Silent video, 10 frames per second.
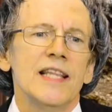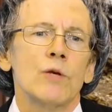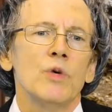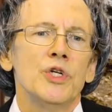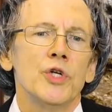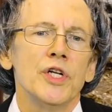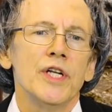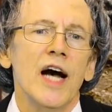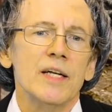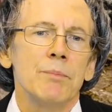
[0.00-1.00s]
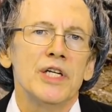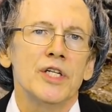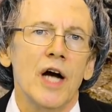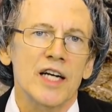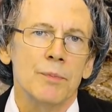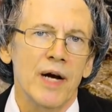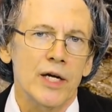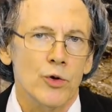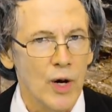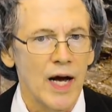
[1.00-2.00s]
that we should not be shocked by
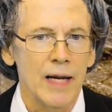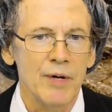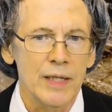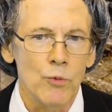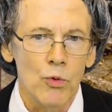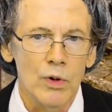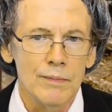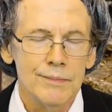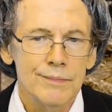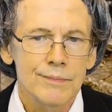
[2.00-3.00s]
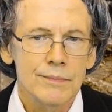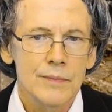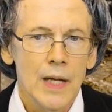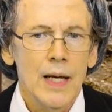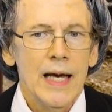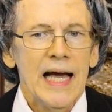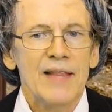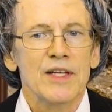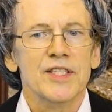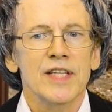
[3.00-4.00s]
crime anymore.
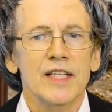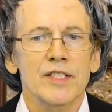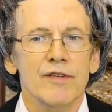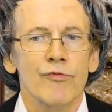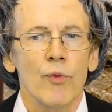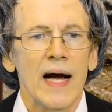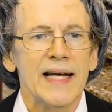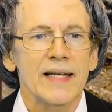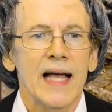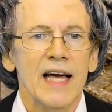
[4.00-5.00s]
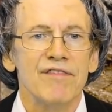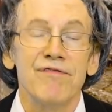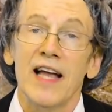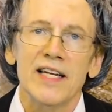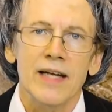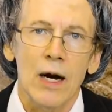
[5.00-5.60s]
And the sense of right had faded